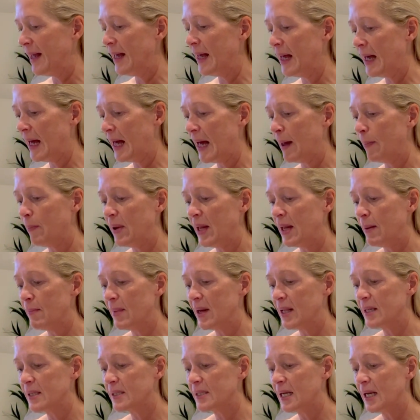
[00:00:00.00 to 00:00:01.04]
Happy
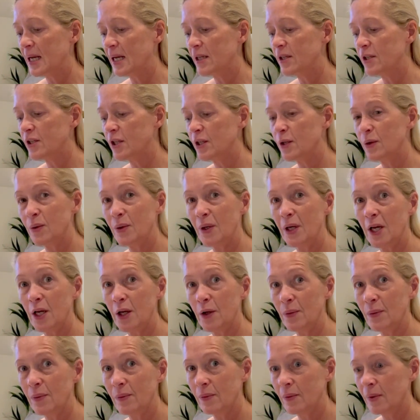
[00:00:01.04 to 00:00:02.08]
Monday to
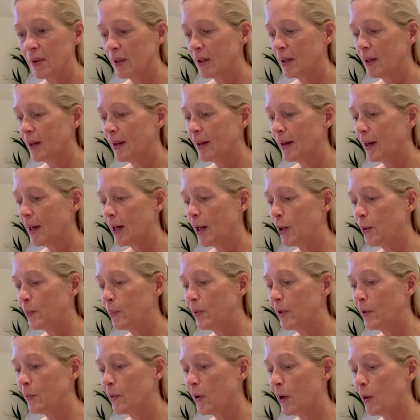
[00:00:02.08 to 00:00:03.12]
you.
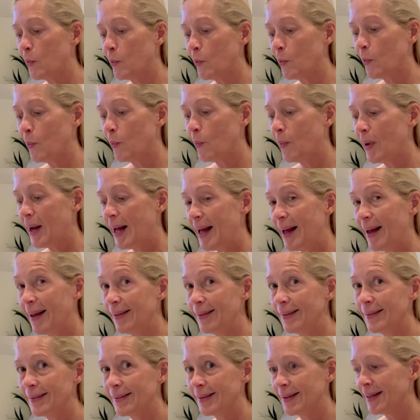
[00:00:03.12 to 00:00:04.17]
Hope you are all
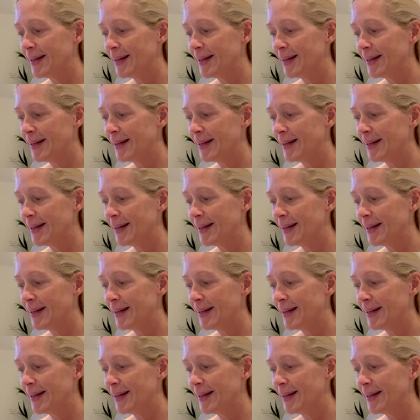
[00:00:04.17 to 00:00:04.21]
well.